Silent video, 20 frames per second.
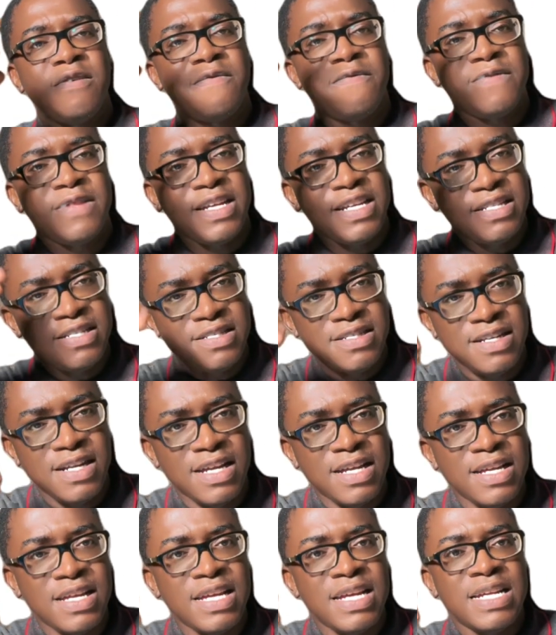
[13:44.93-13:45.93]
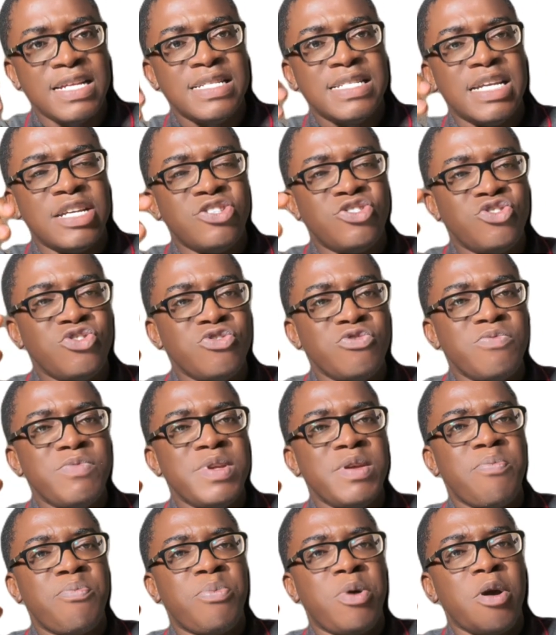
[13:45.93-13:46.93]
Nigeria, there should
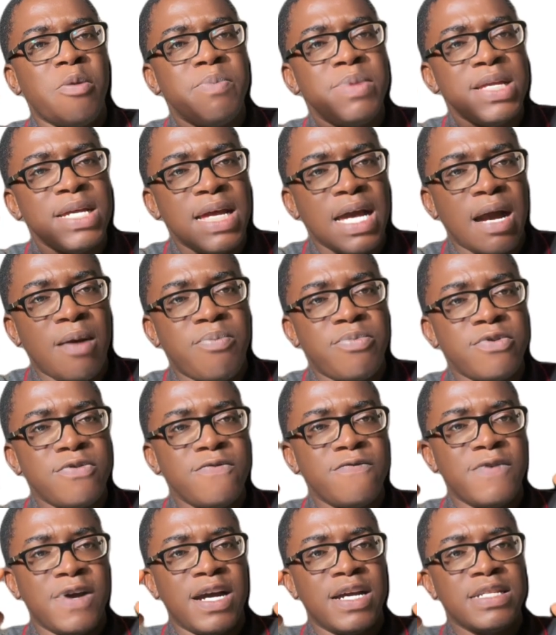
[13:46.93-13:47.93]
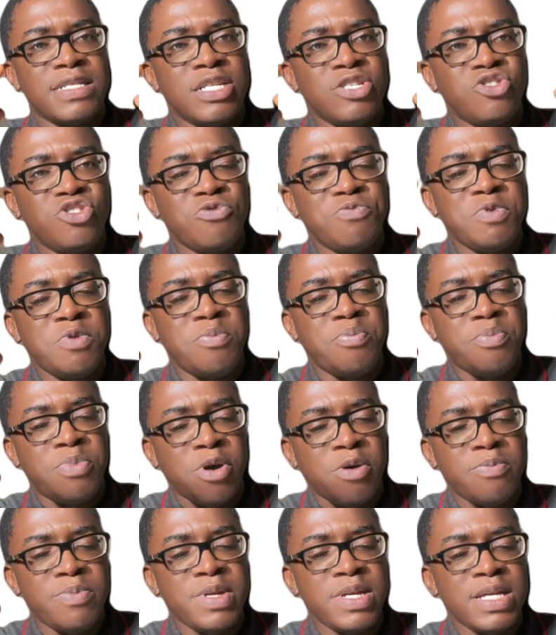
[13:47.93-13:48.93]
be public approval. There should be
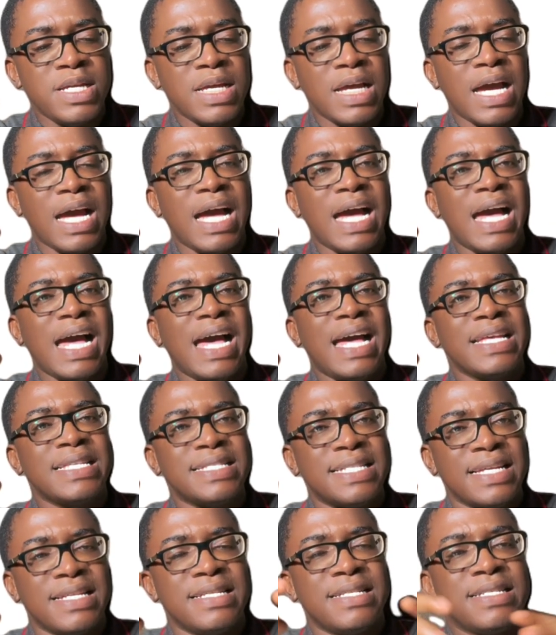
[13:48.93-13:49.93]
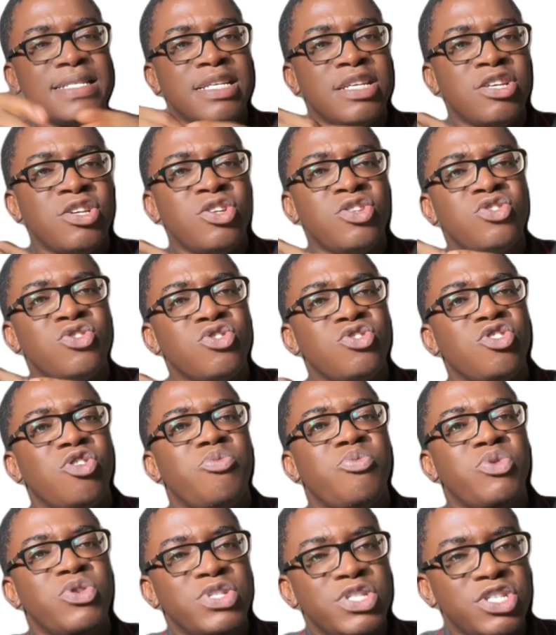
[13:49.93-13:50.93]
public assent to your
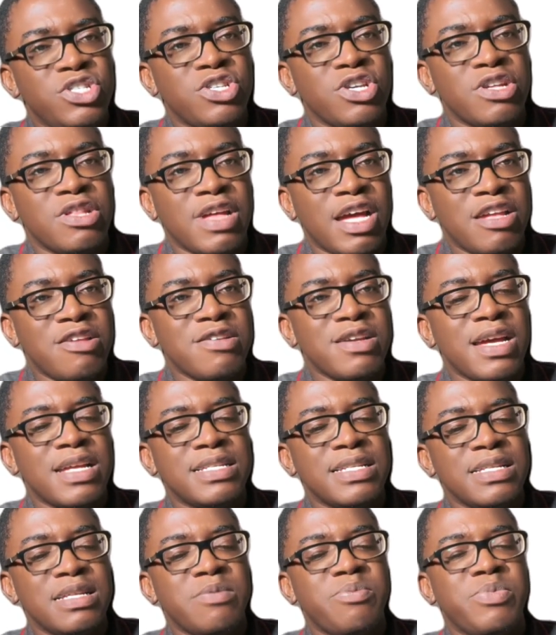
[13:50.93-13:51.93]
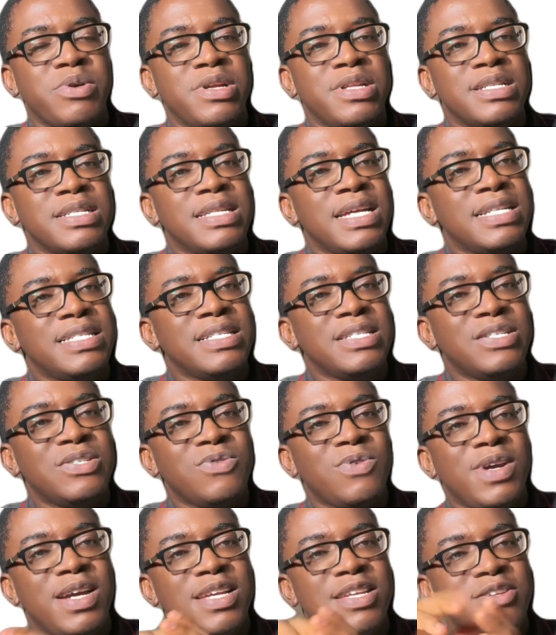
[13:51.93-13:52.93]
position. Are you getting the point? That
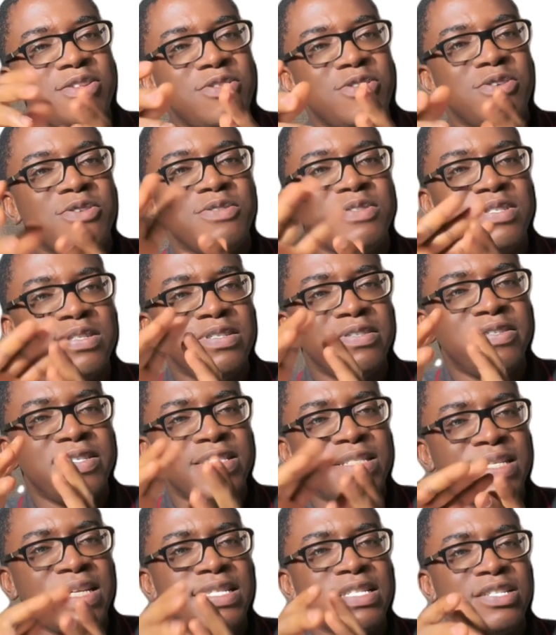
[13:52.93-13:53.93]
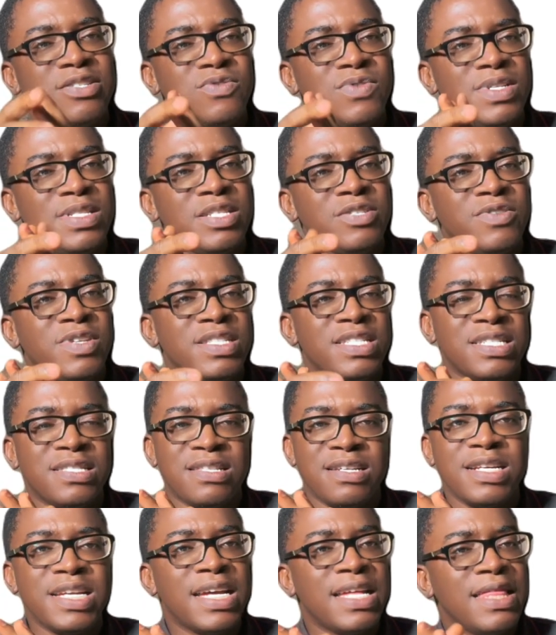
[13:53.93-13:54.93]
is why, the recent
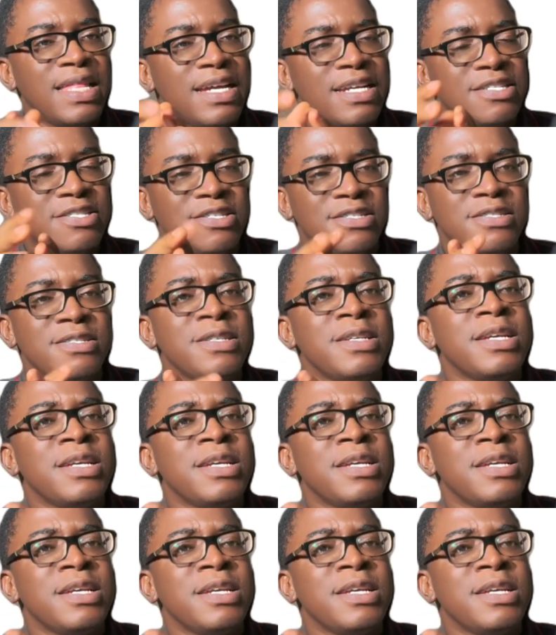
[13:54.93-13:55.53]
2023 election,